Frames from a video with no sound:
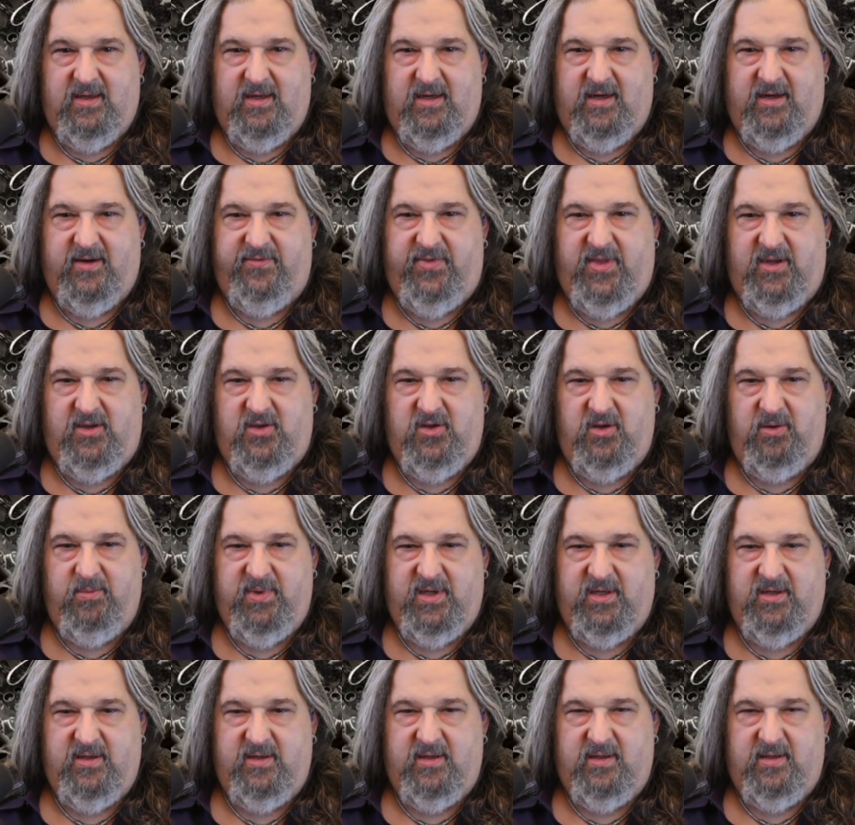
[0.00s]
of the
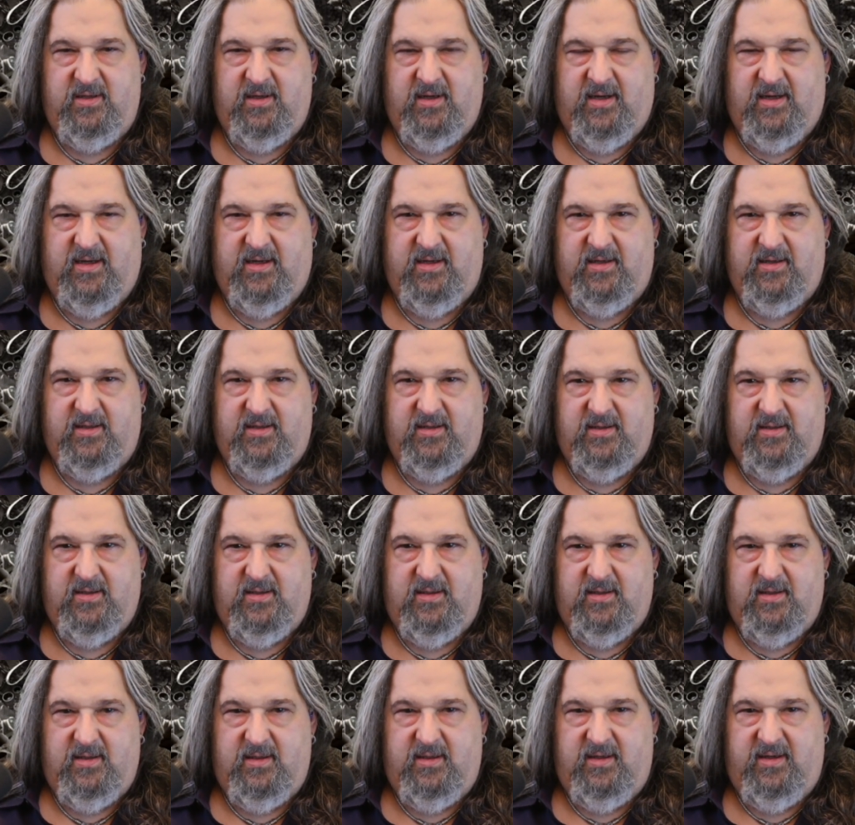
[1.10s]
human
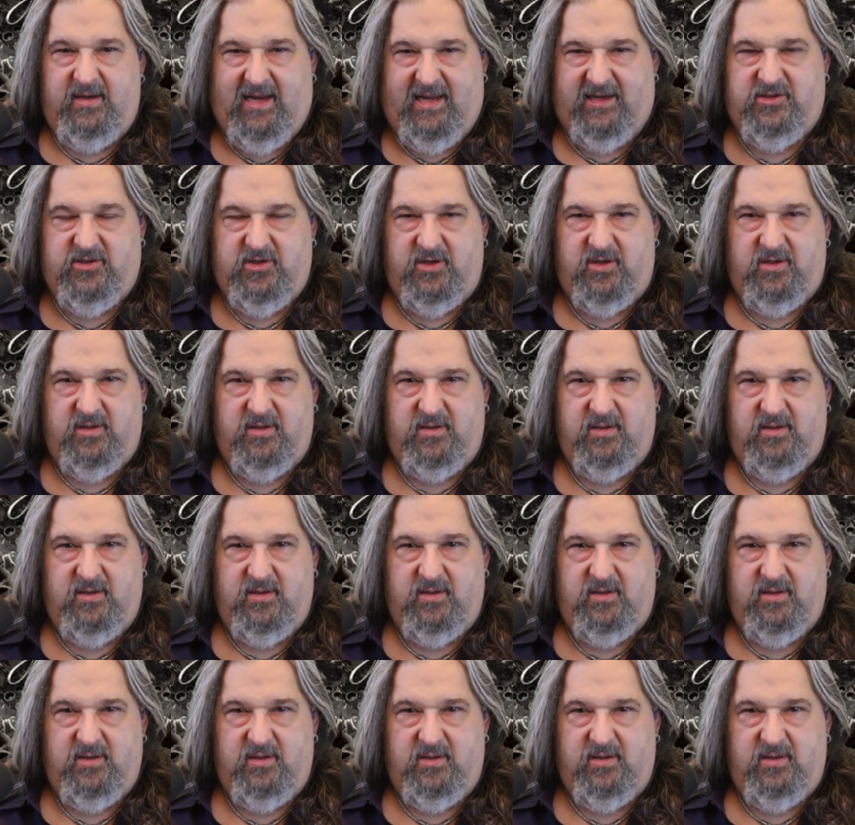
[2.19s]
nature